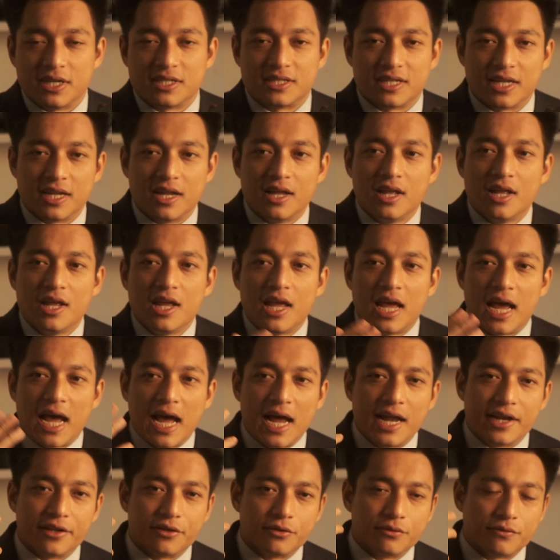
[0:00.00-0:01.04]
it,
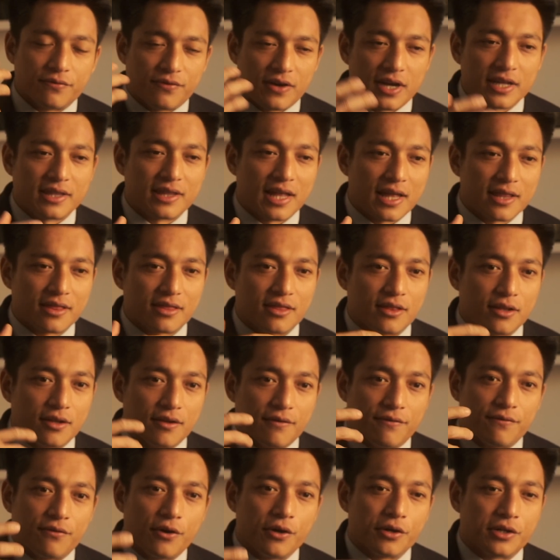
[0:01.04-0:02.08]
and you'll find that the
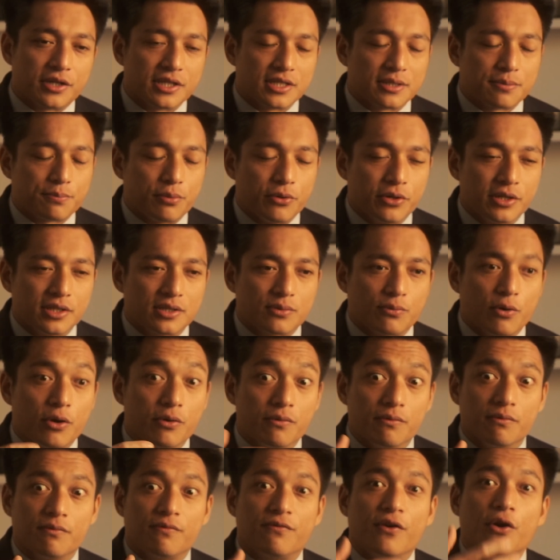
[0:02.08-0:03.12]
focus points
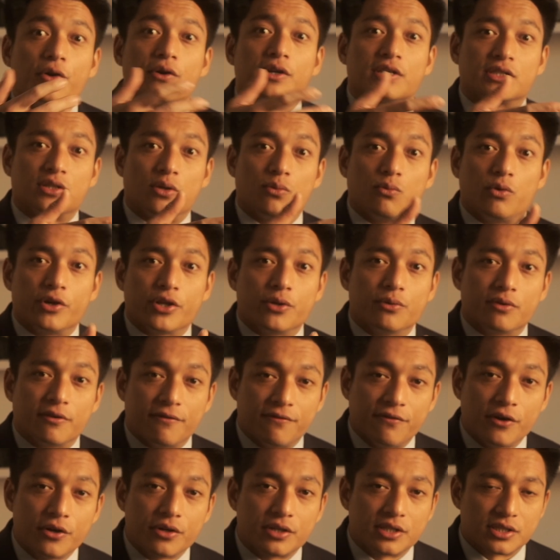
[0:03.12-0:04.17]
won't focus on what you want to
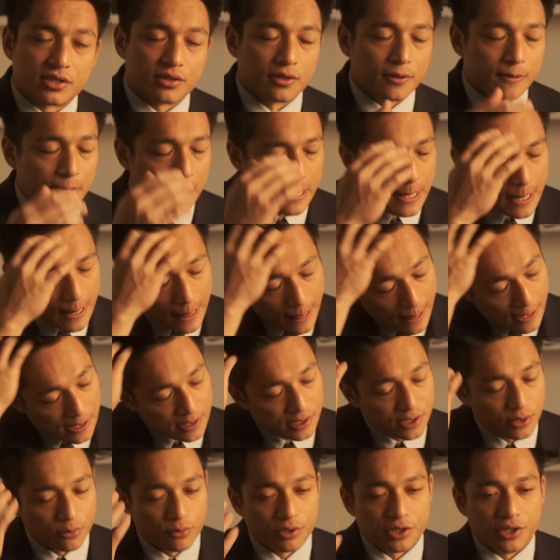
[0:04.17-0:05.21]
focus on.
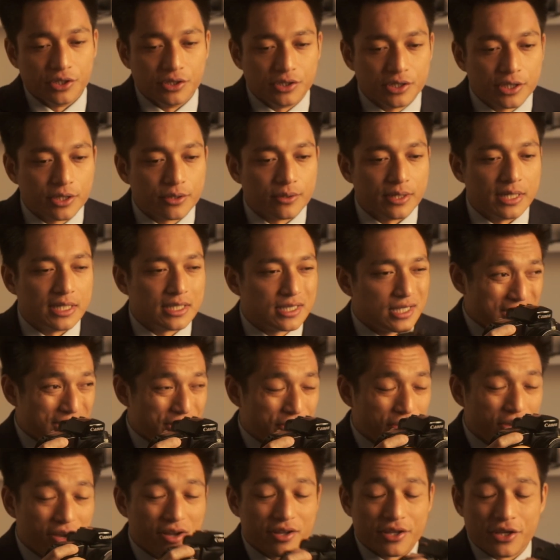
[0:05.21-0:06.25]
So what you do is
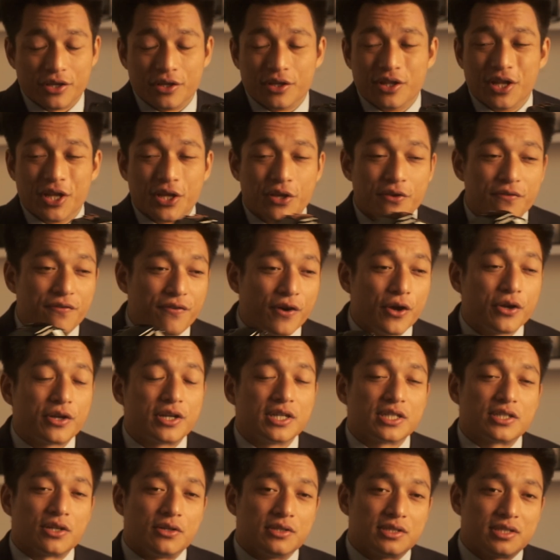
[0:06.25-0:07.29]
you
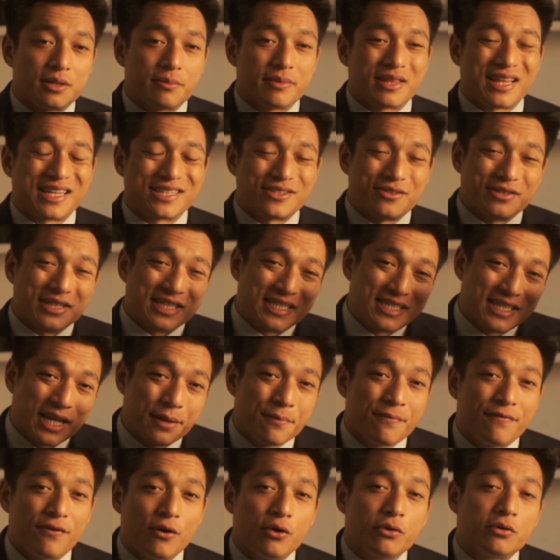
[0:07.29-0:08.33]
focus on something that's on the
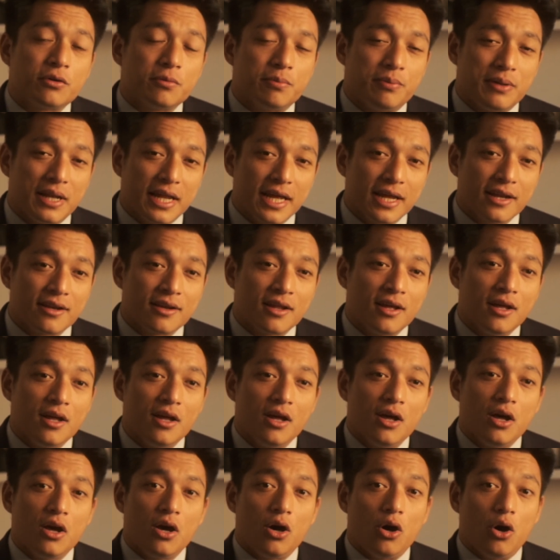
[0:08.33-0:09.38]
same focal plane
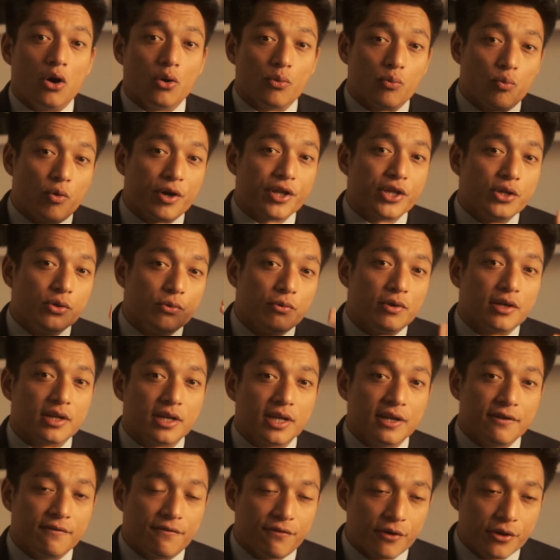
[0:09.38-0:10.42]
on what you want
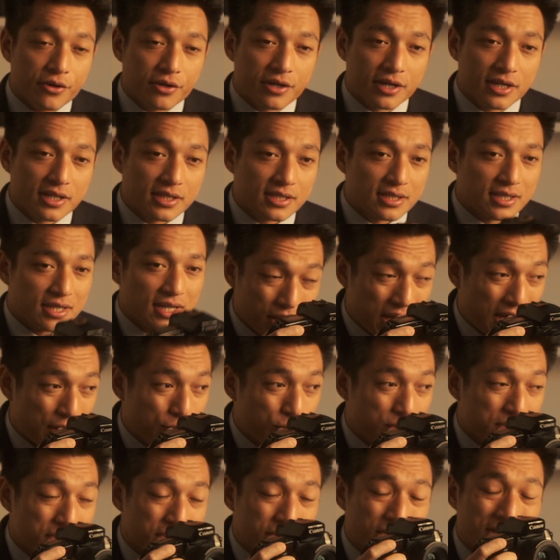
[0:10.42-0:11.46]
in focus. And
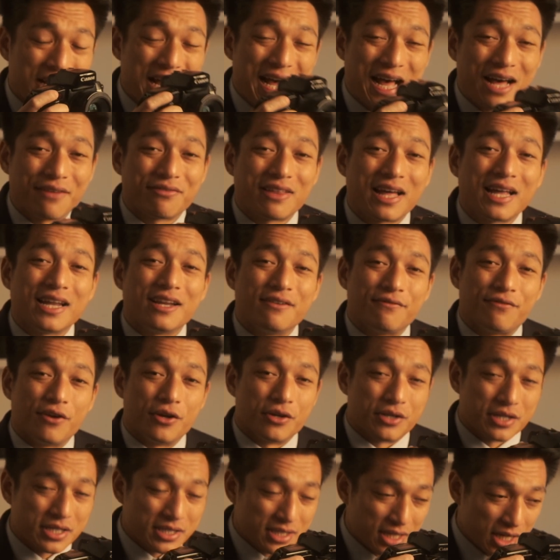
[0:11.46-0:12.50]
once you have that in
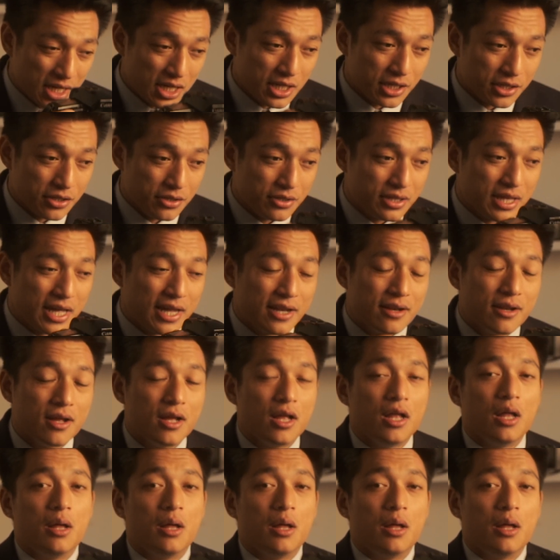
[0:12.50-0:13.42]
focus, you then